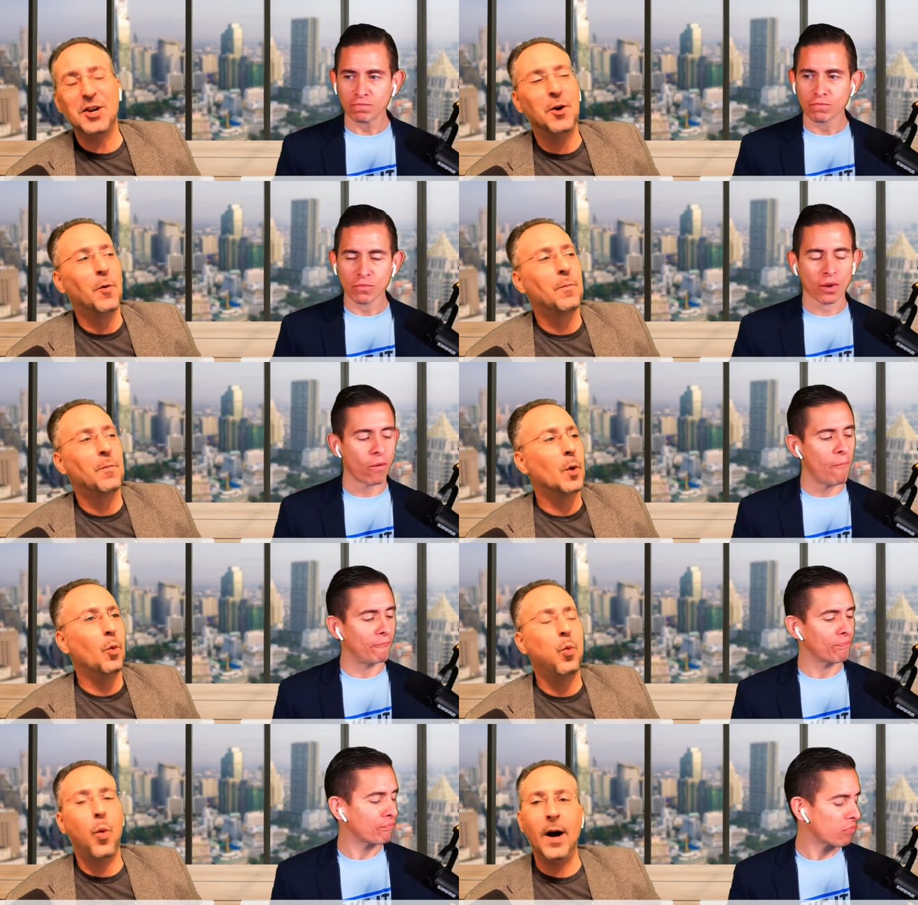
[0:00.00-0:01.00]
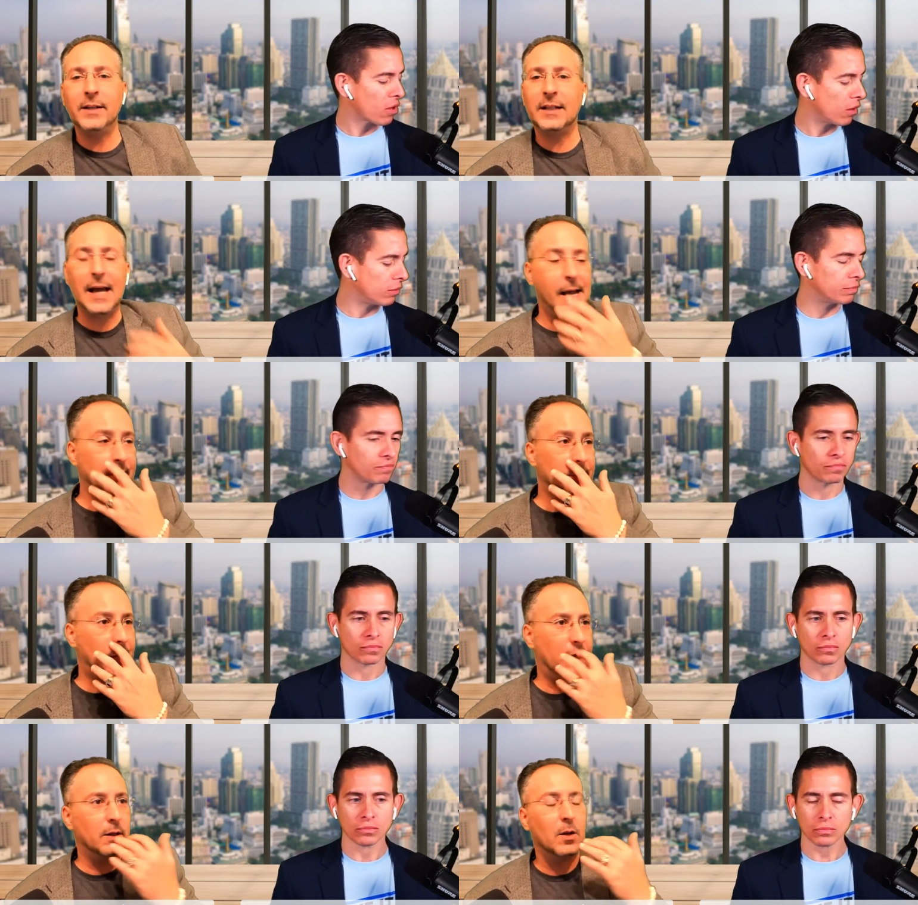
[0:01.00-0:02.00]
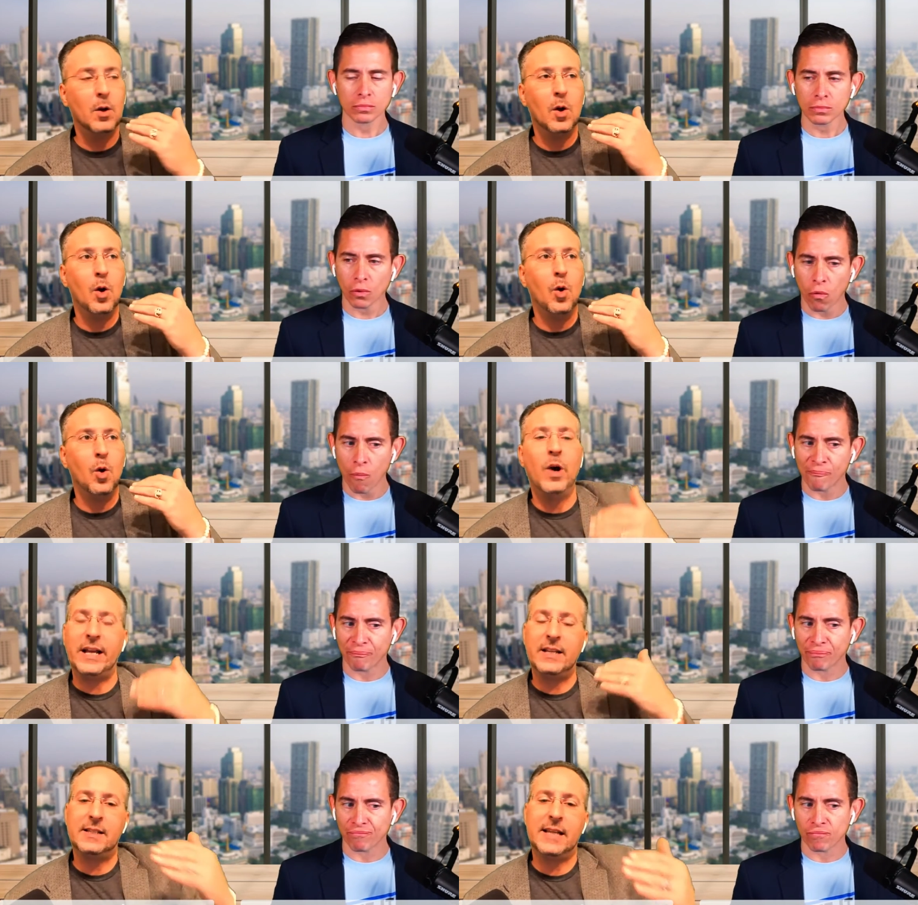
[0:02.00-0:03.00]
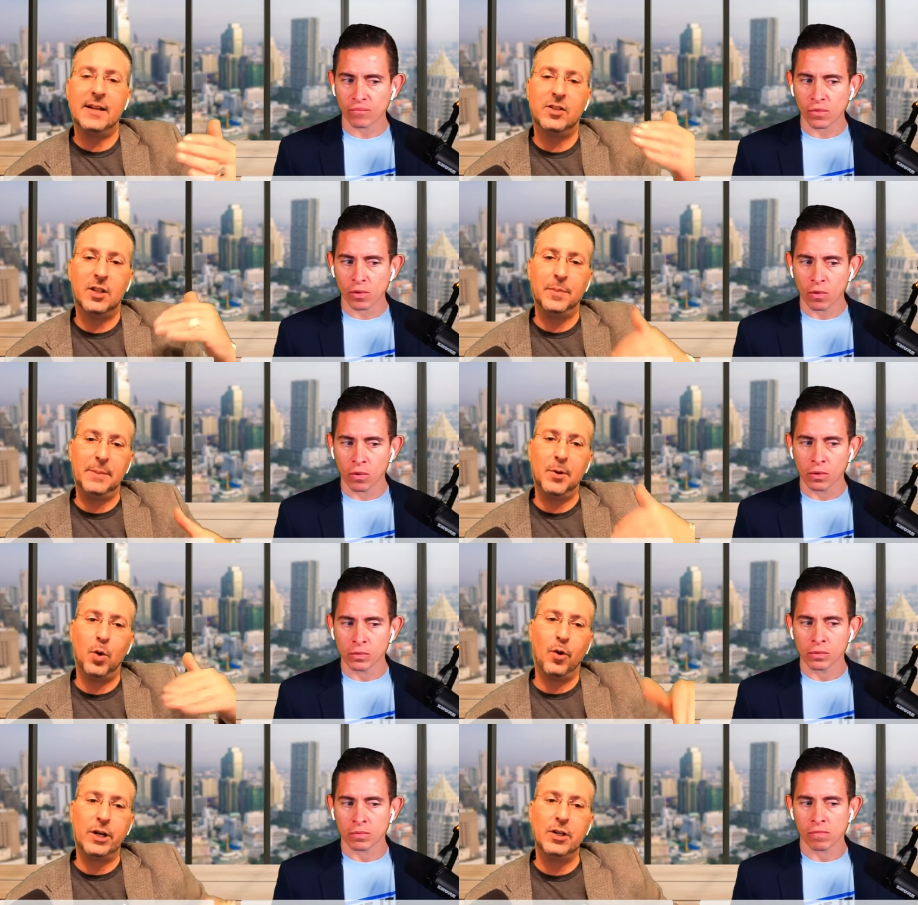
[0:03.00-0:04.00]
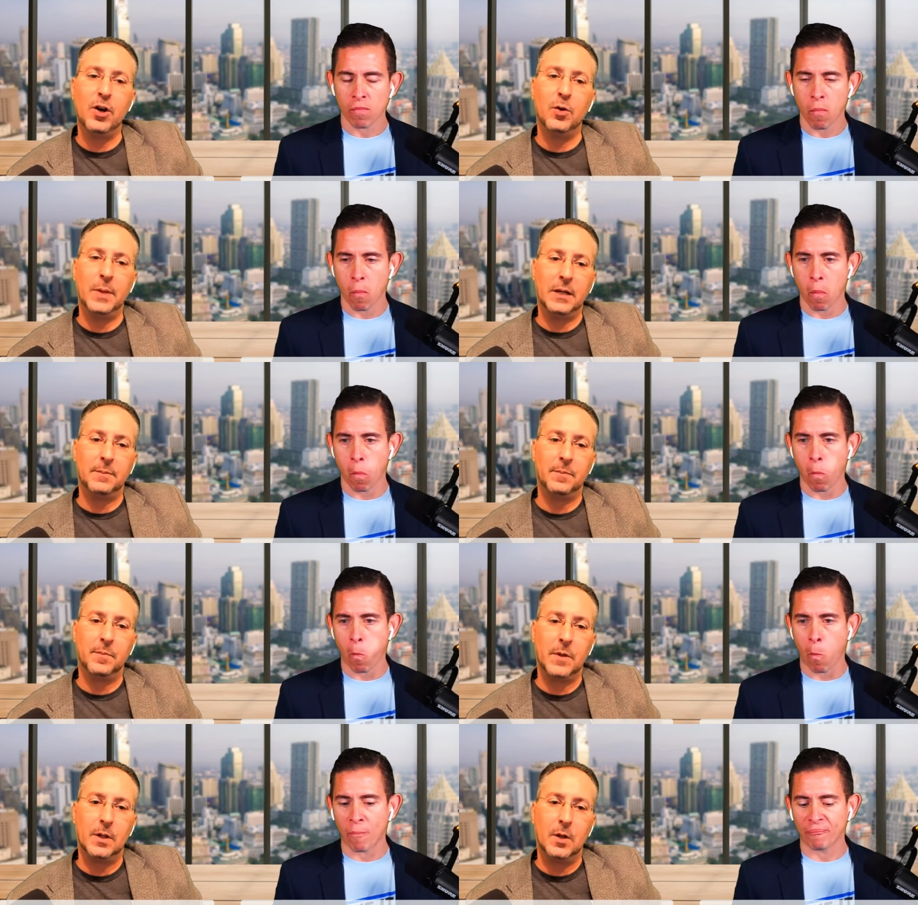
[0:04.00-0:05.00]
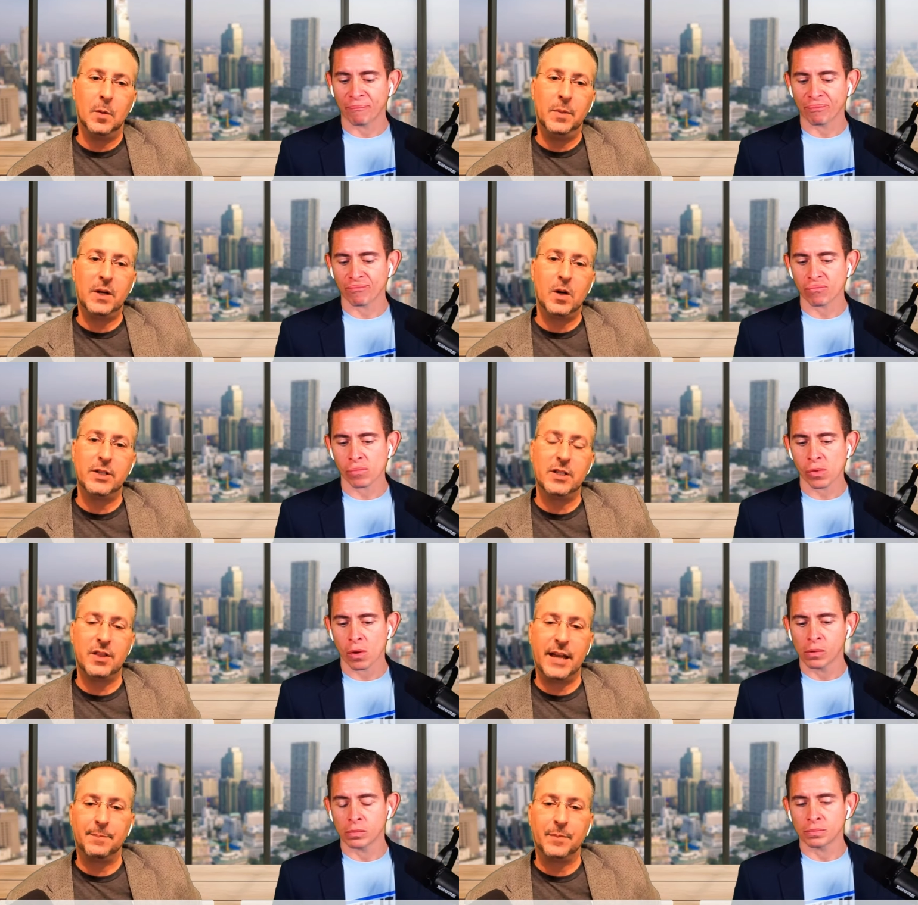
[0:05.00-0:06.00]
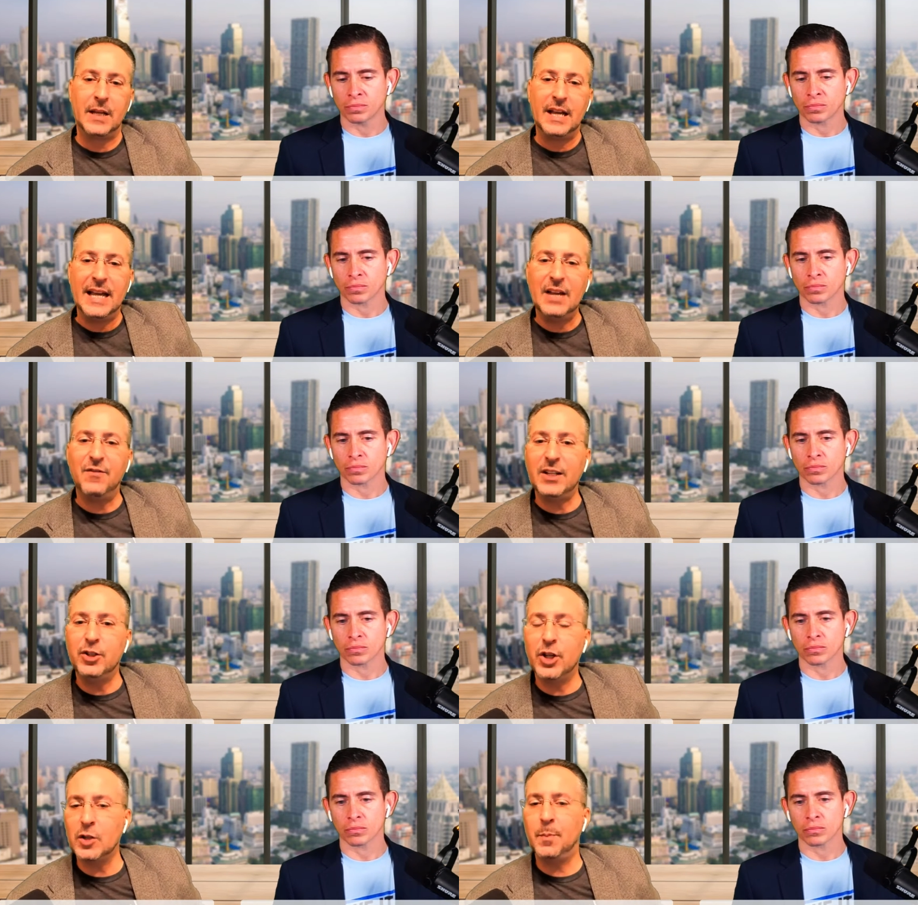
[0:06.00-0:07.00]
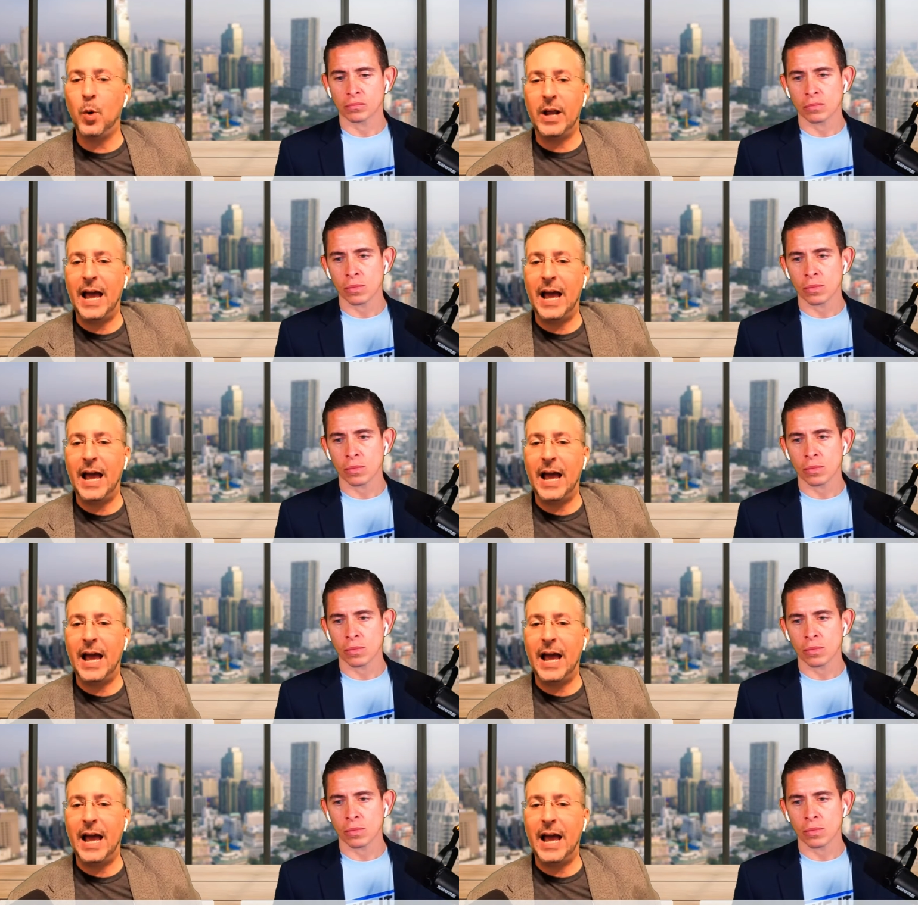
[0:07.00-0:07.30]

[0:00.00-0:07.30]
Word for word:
Speaker 1: so, what content would I send to the people who already know me? Because this is the thing: if I just